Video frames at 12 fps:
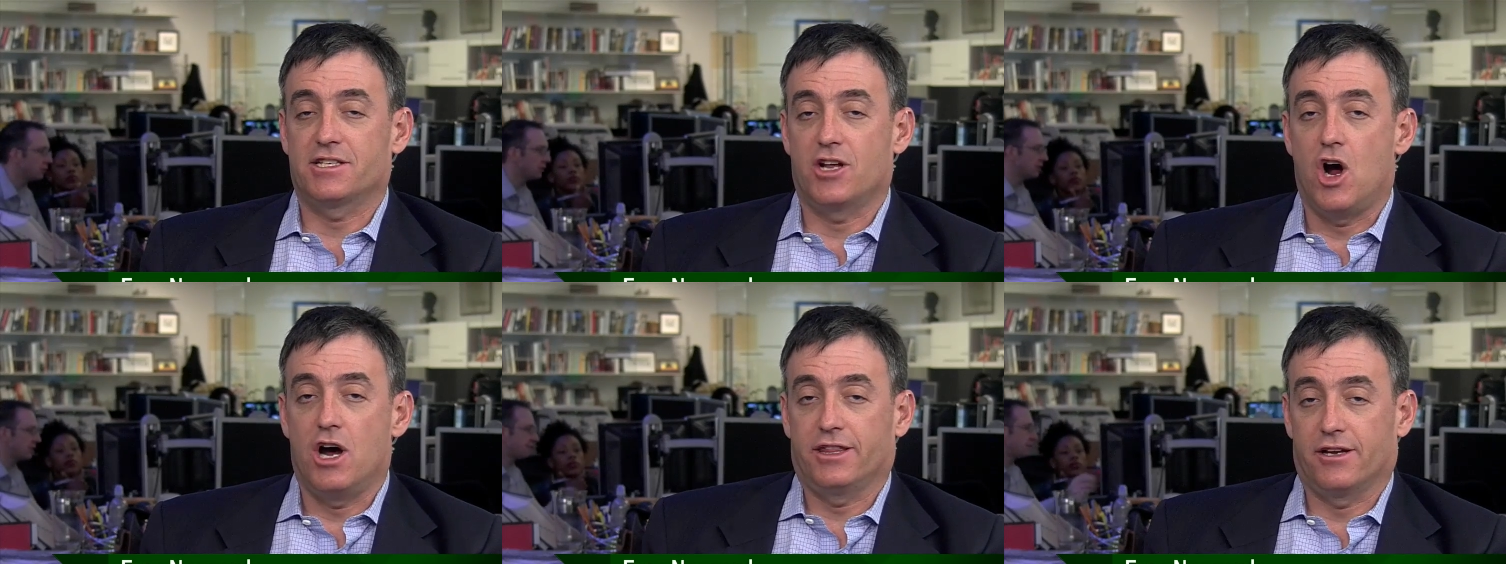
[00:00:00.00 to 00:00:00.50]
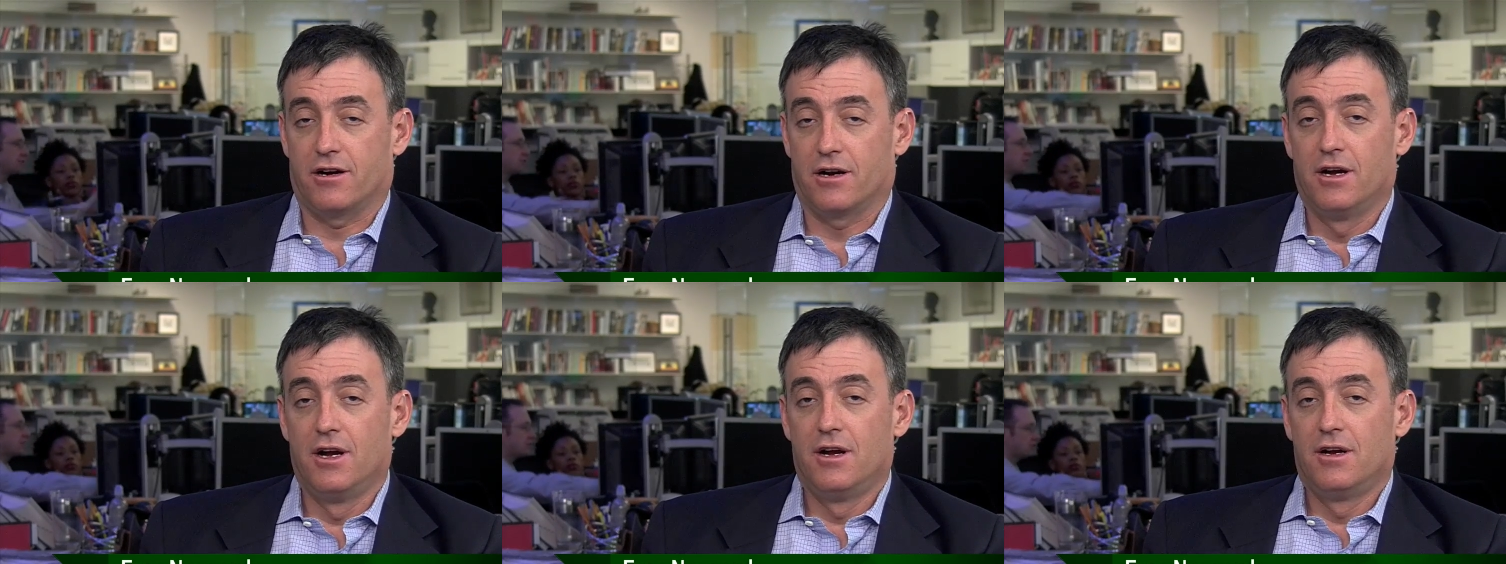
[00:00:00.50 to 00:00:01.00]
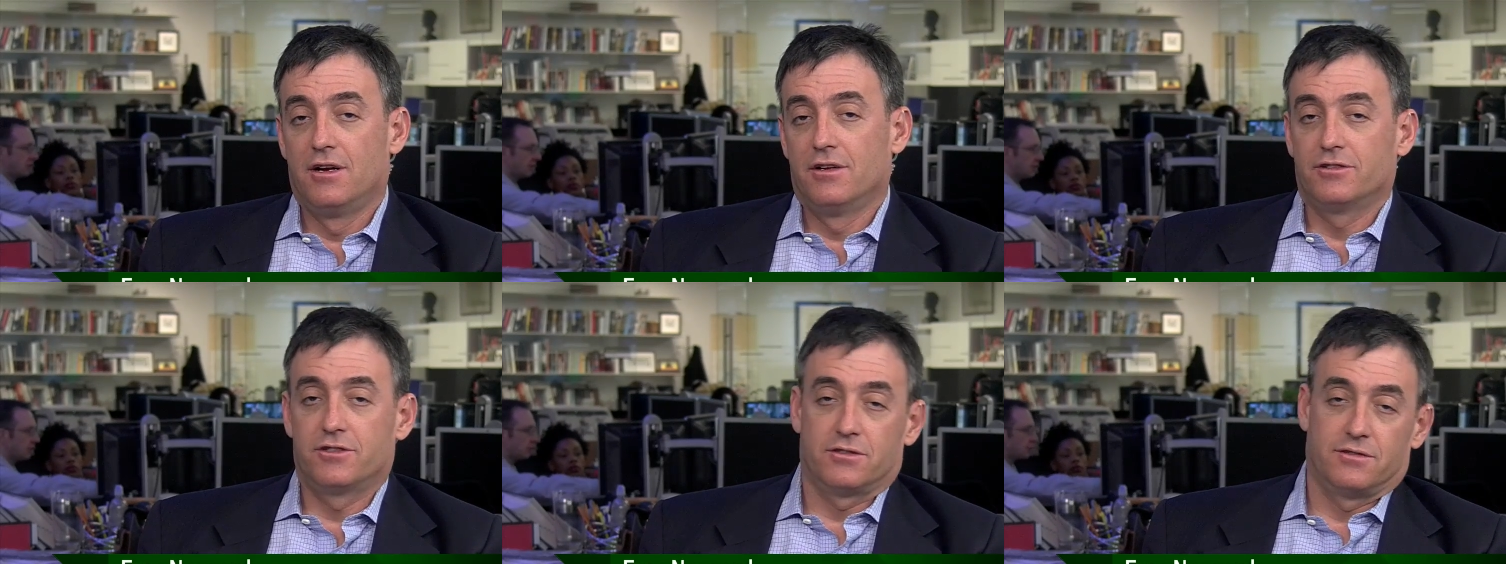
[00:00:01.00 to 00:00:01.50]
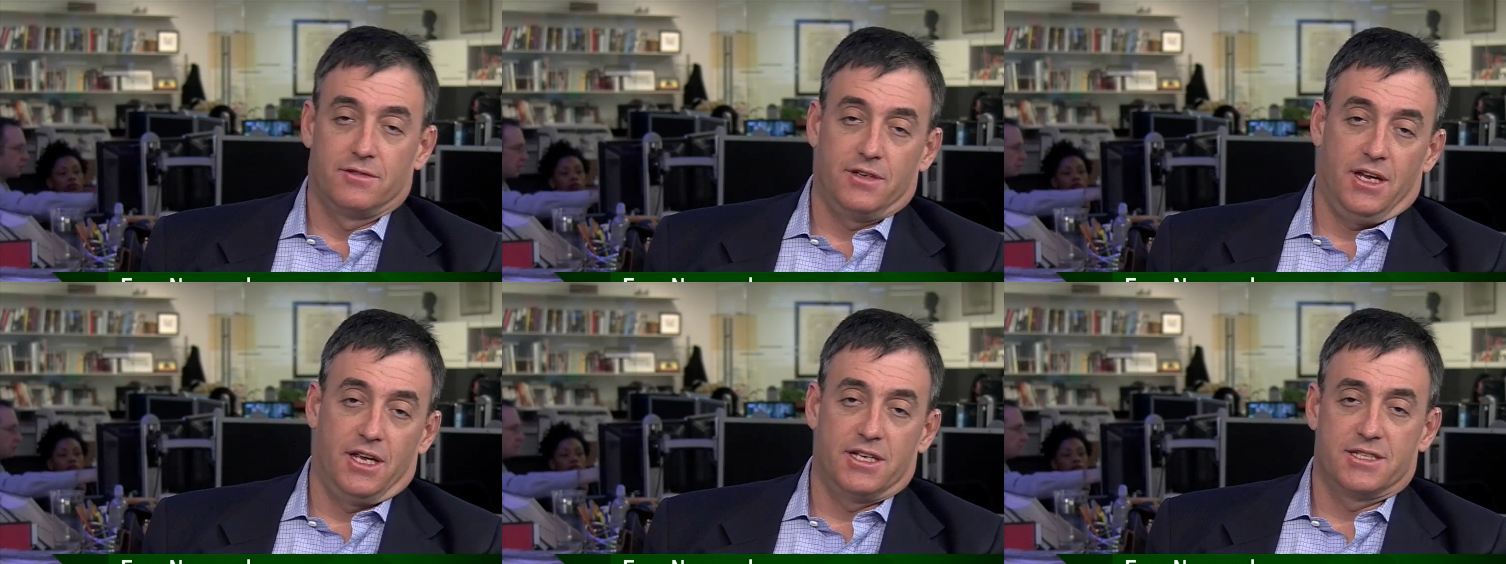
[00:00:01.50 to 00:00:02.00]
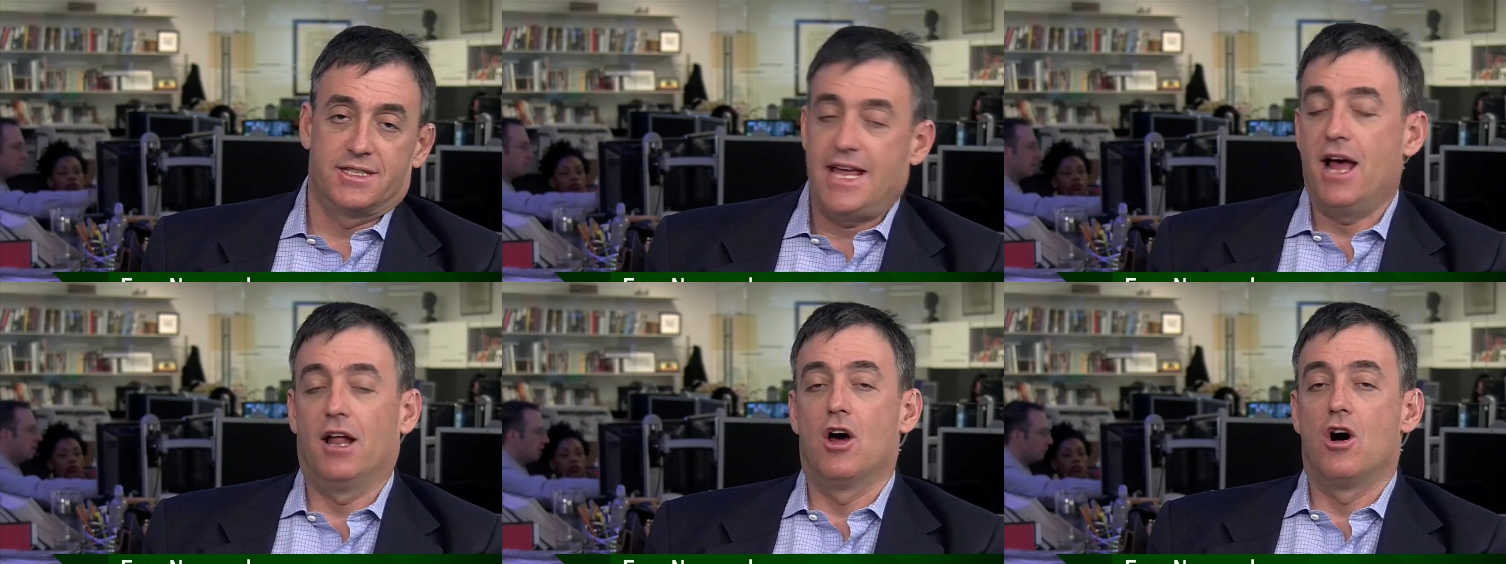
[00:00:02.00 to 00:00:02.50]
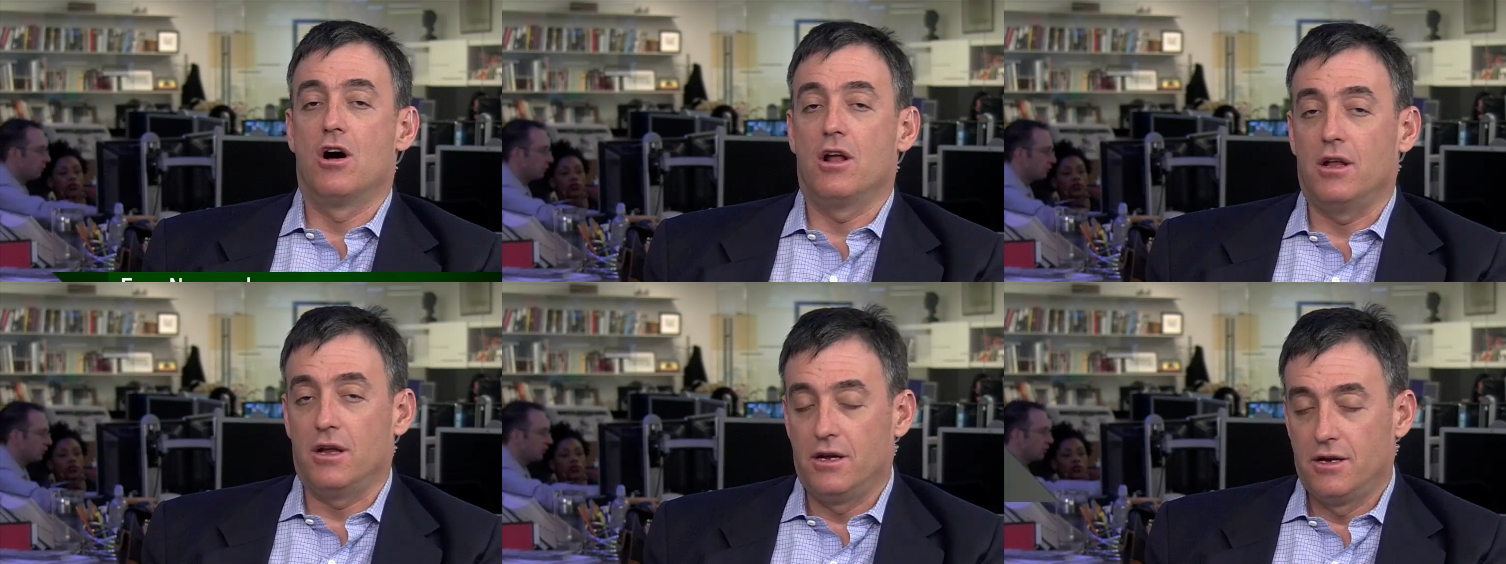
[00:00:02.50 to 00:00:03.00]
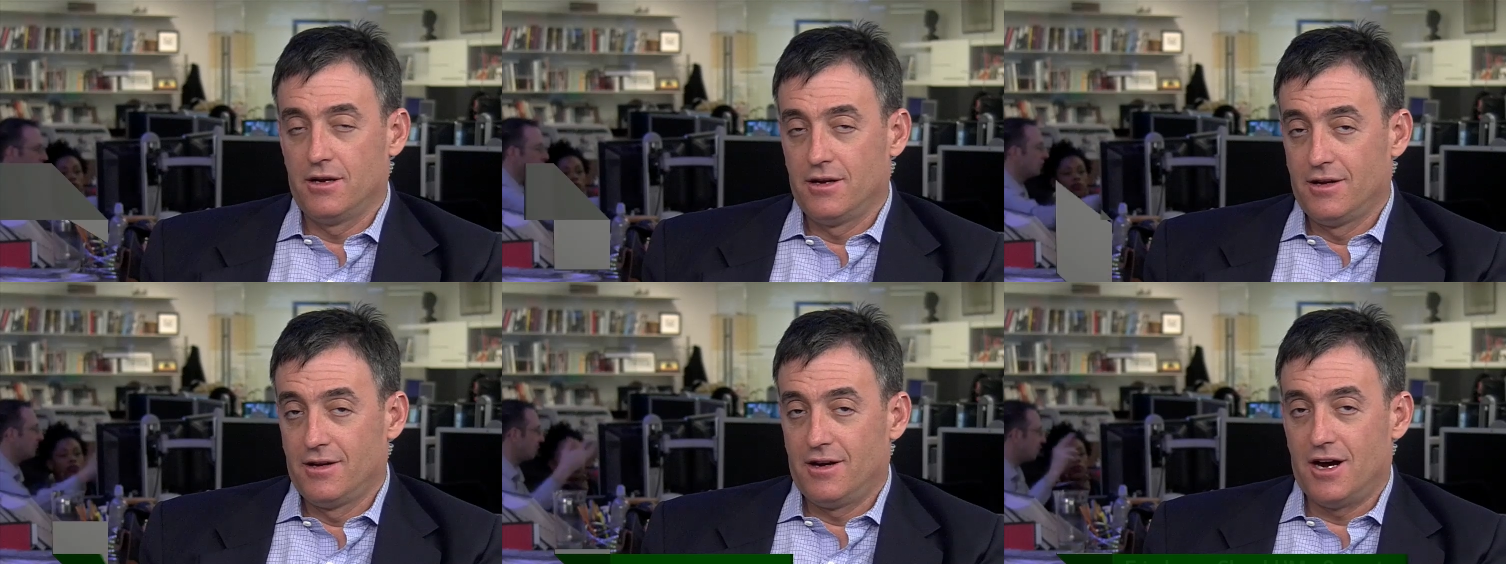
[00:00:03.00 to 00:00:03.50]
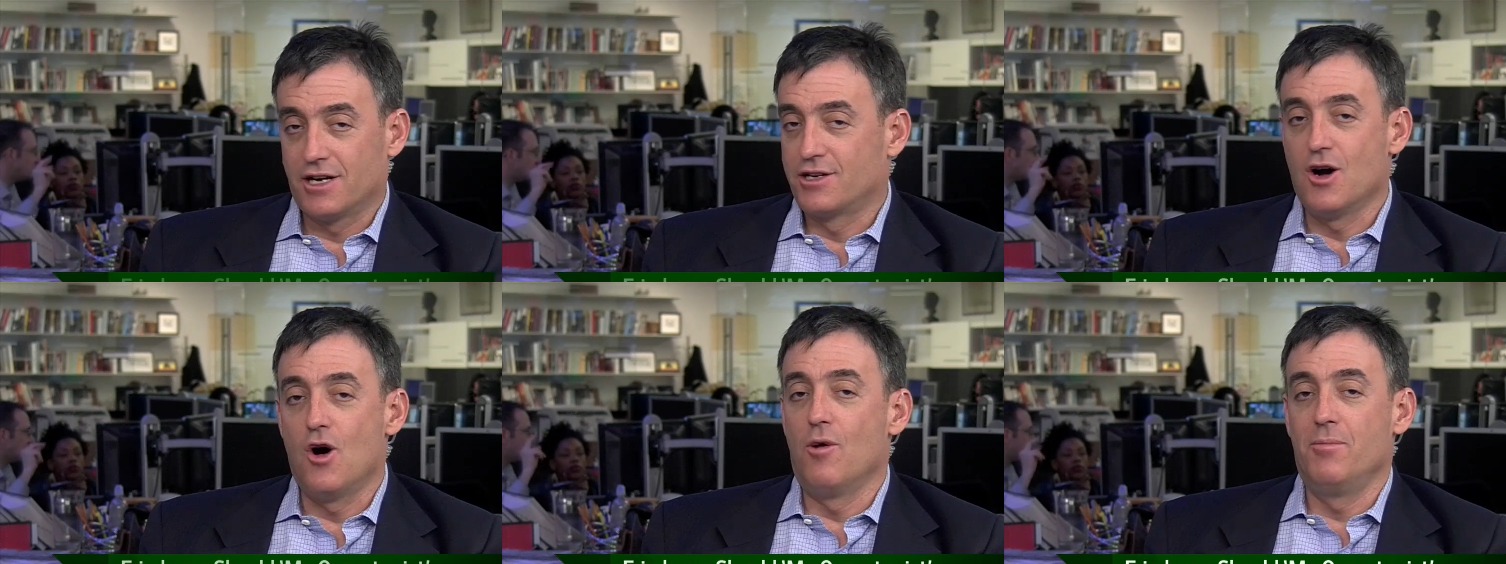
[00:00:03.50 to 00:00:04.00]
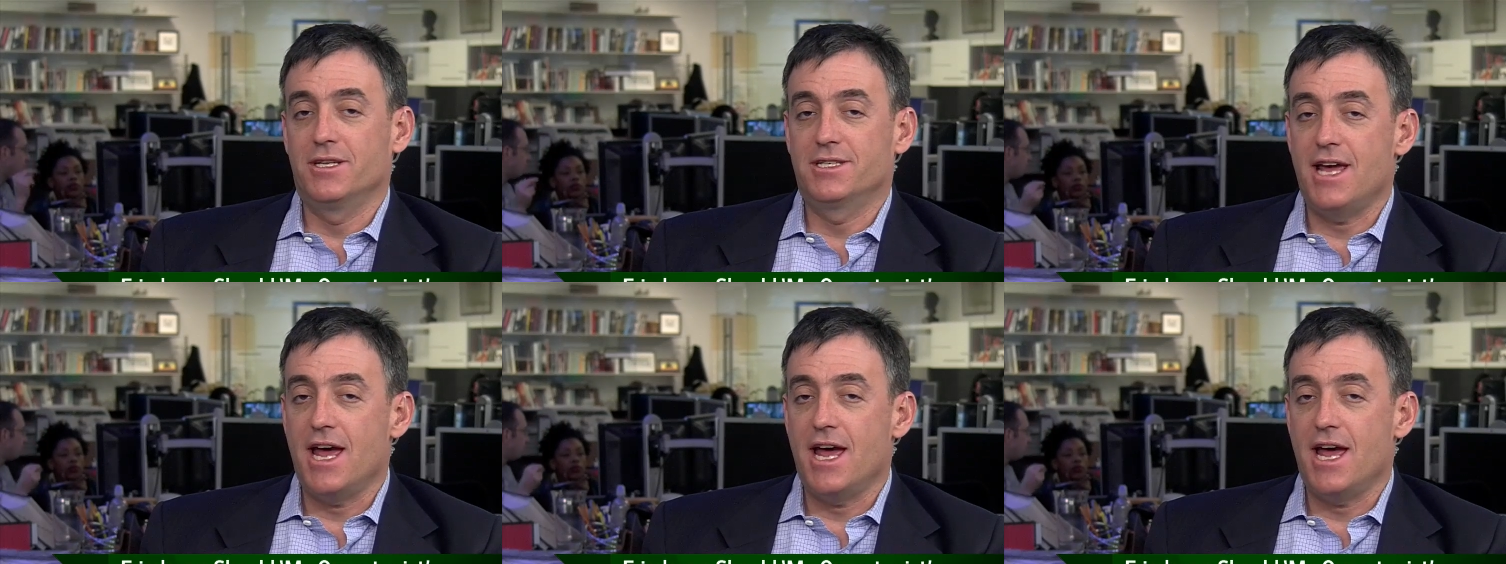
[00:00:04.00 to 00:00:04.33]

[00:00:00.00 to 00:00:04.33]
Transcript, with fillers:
Speaker 1: as an author in his tell-all on Goldman